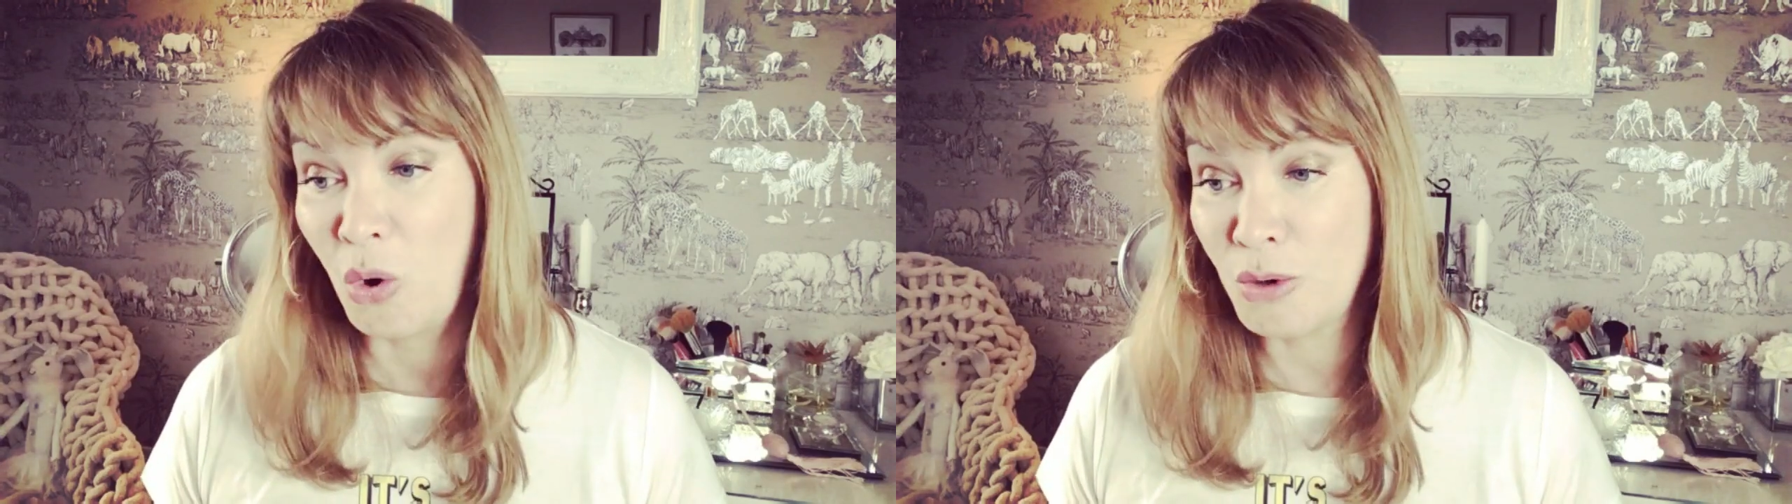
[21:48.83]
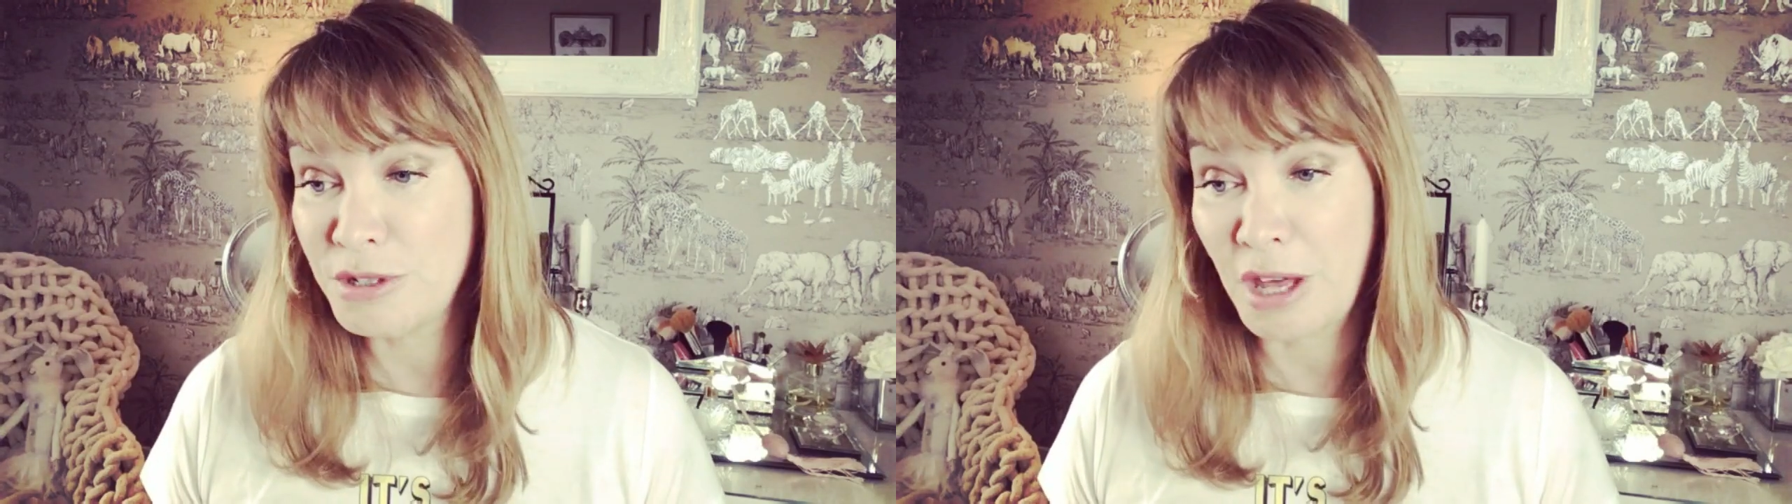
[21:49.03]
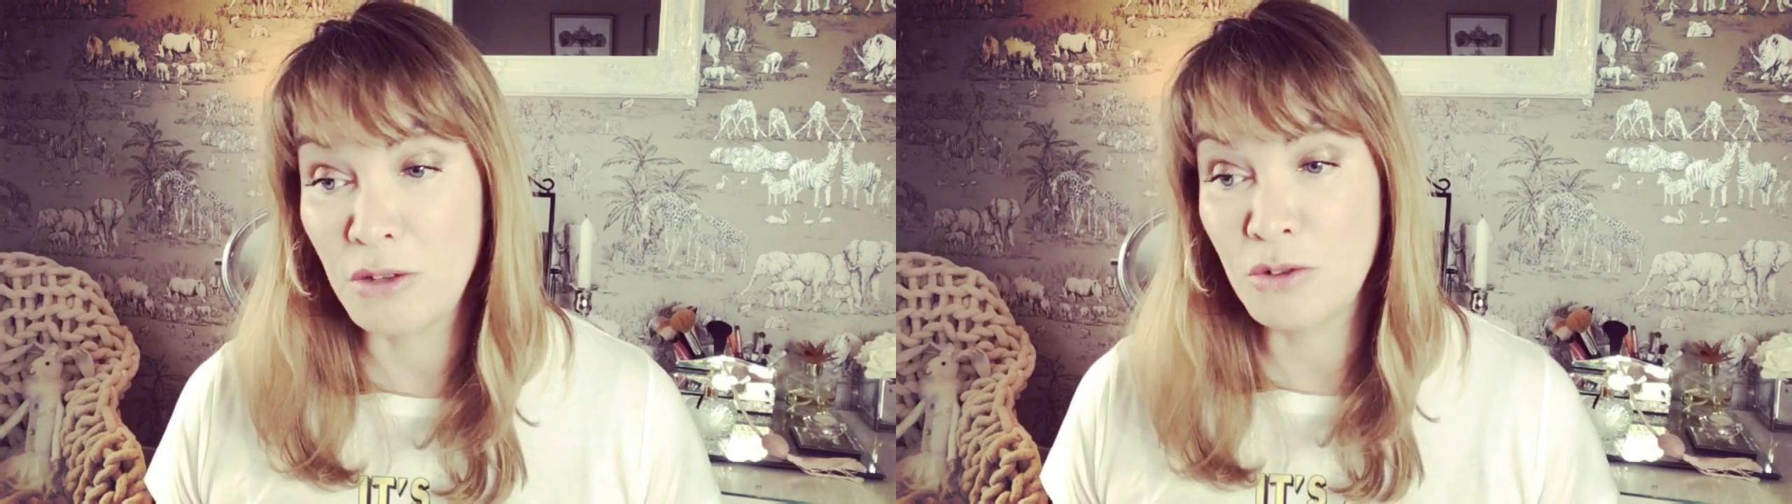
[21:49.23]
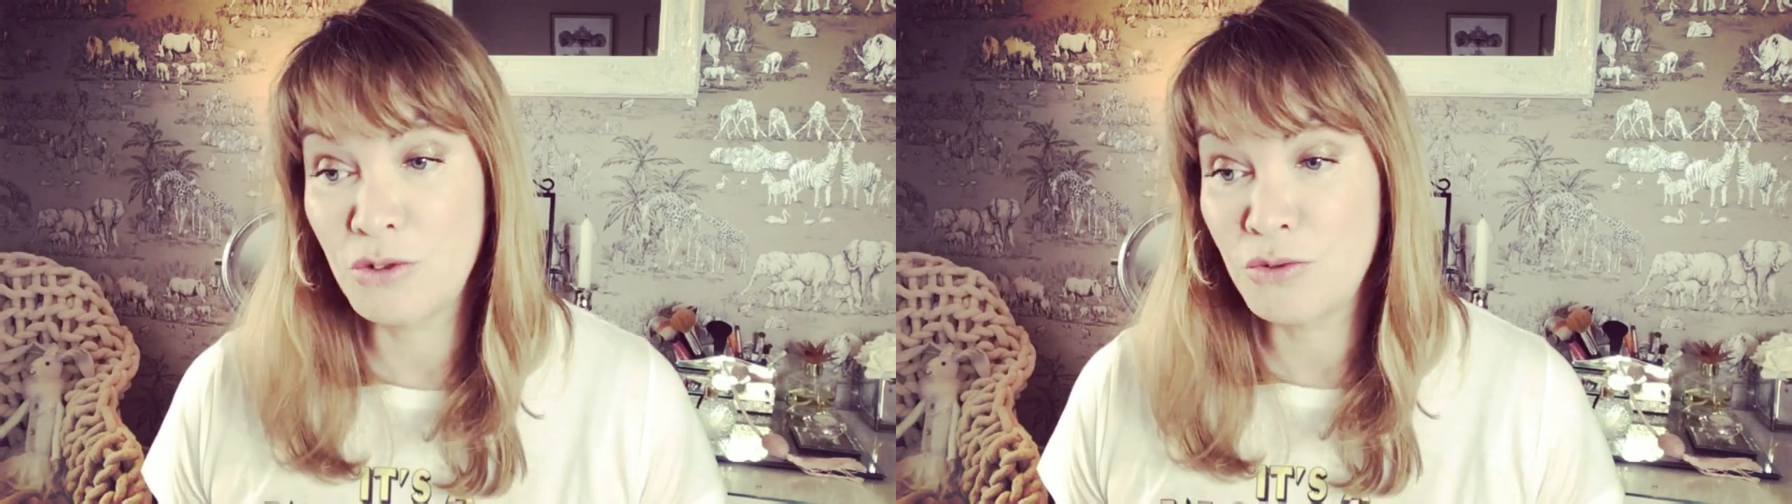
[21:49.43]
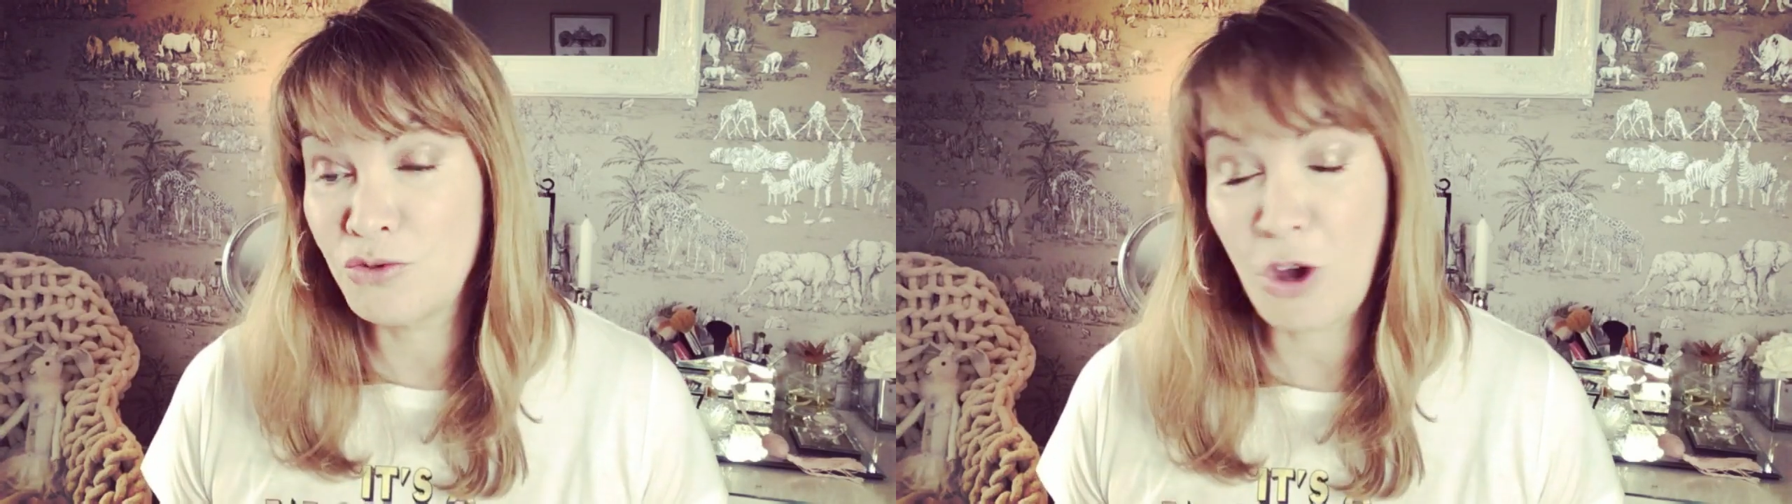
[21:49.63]
Also,
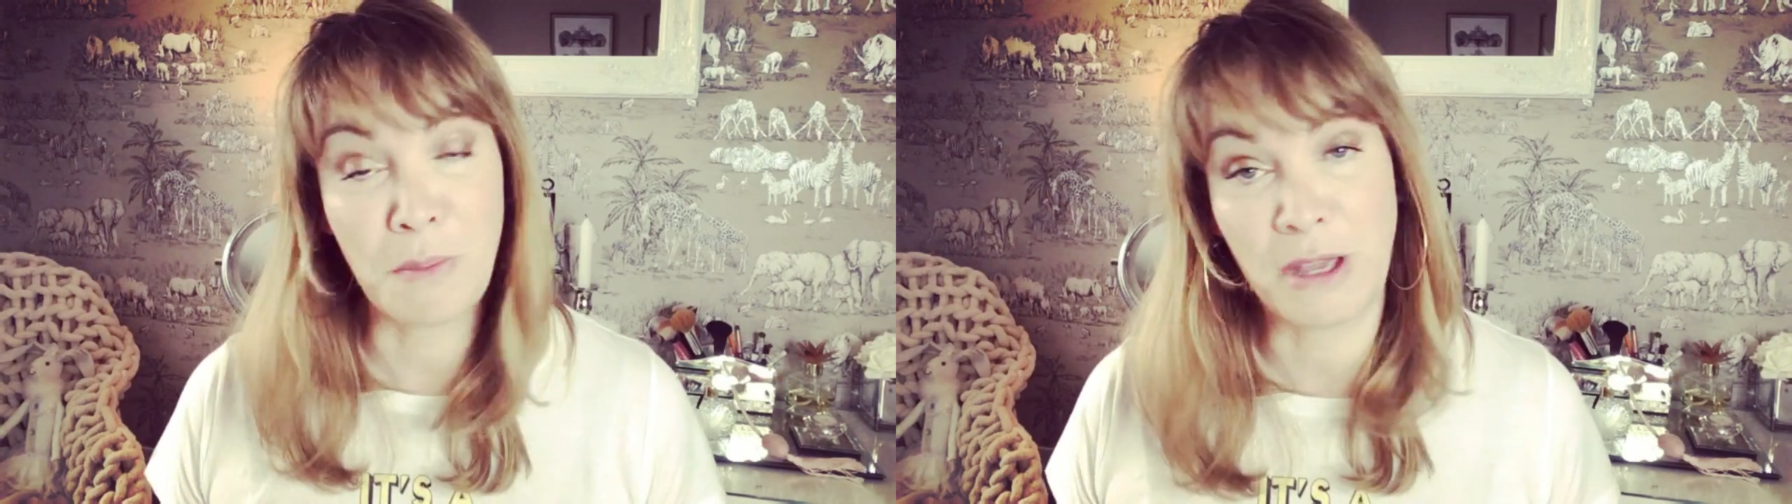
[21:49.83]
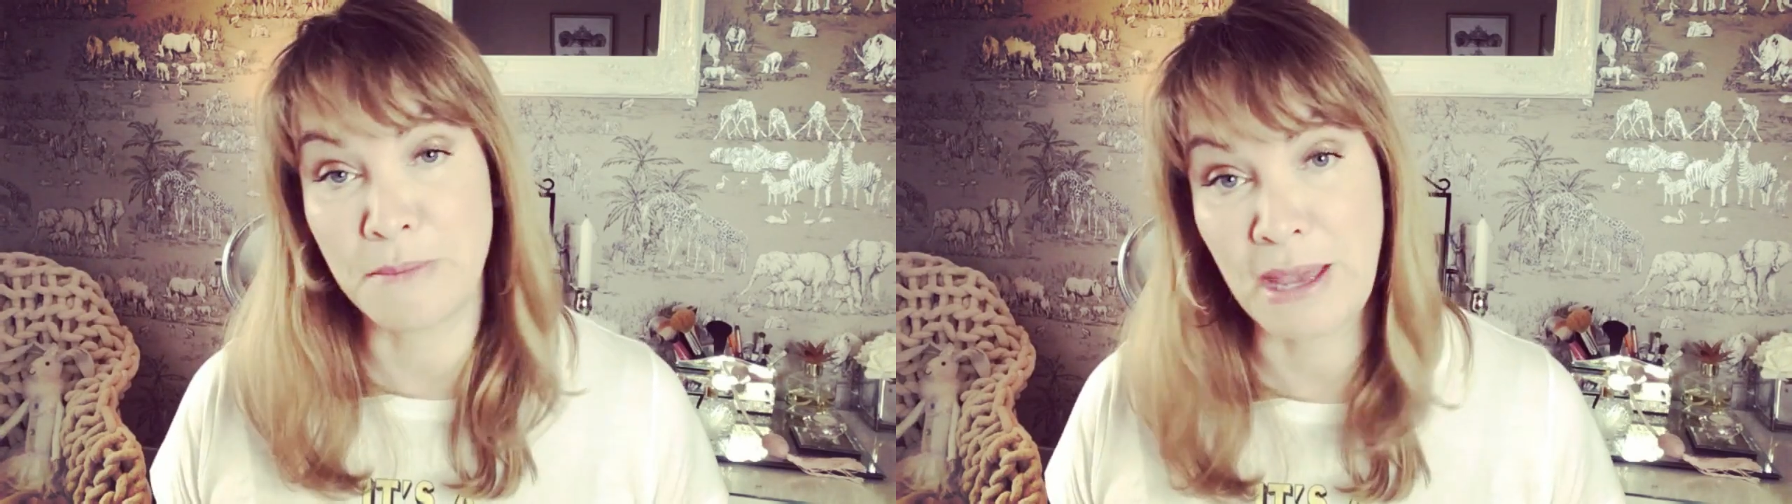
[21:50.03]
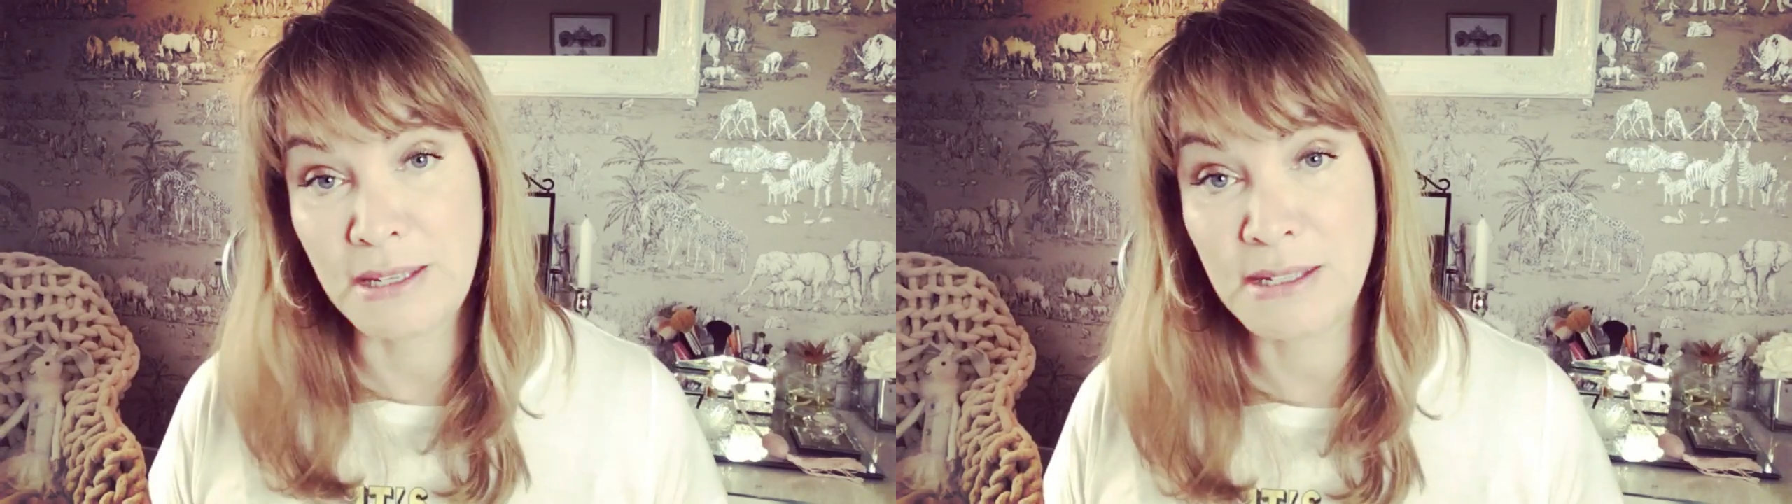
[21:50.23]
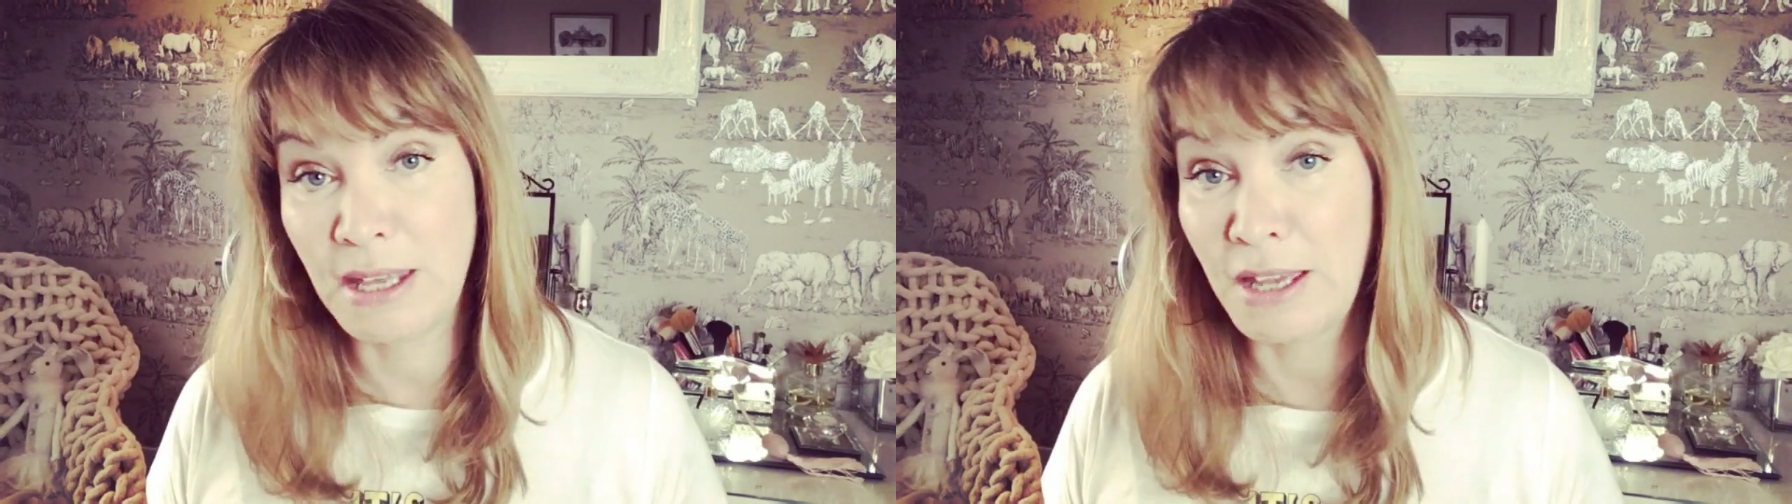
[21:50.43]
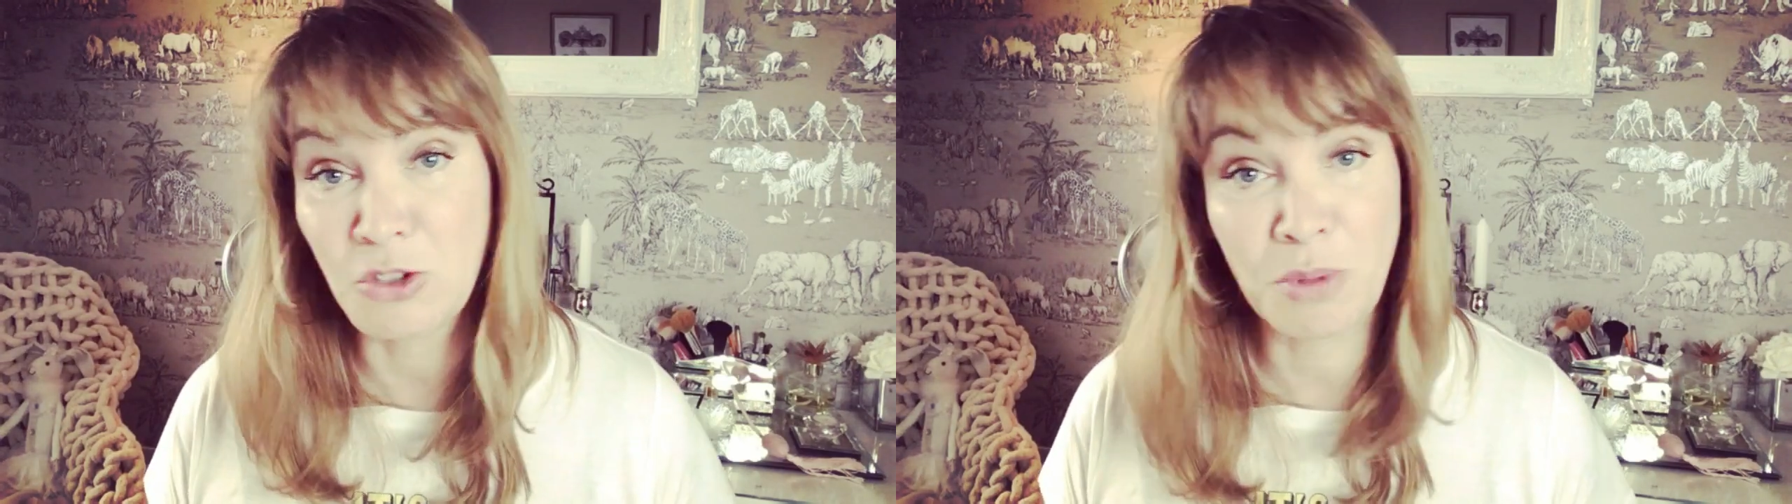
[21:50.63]
drop me a
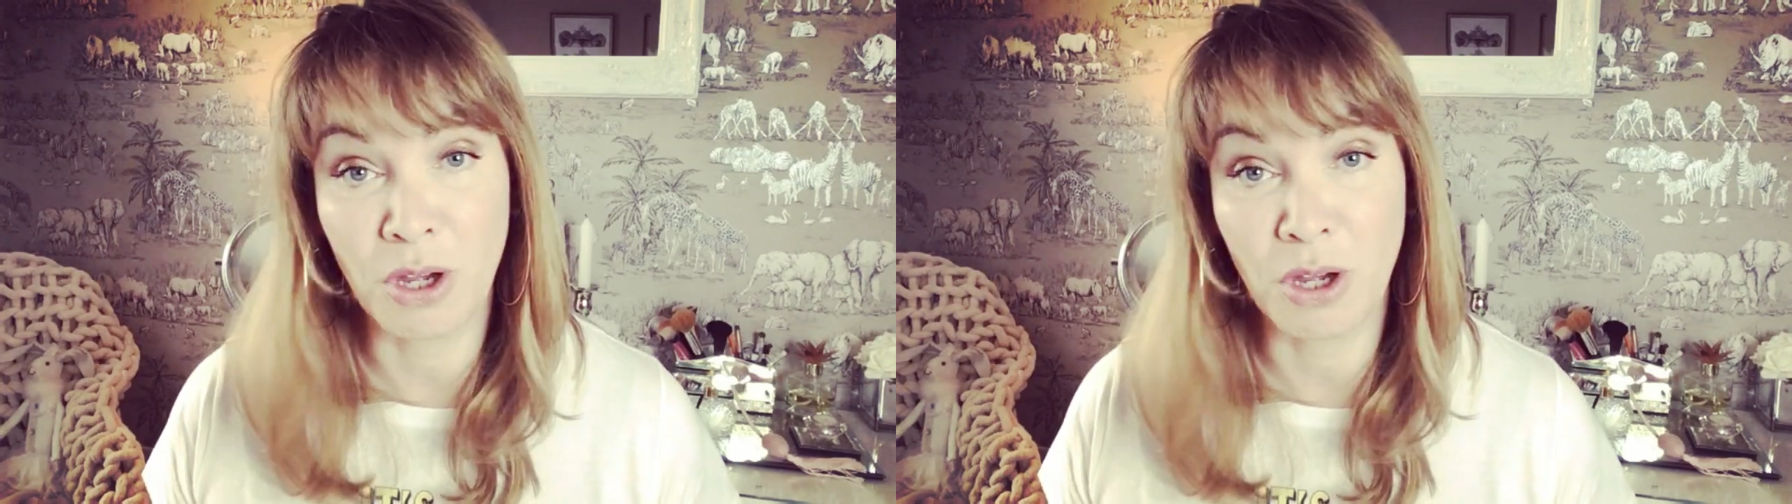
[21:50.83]
message,